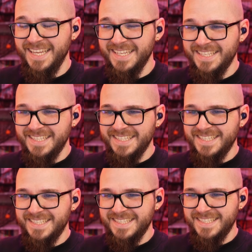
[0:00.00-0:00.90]

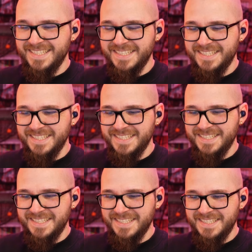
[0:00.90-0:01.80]

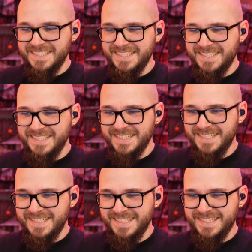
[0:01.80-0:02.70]
Nothing is said.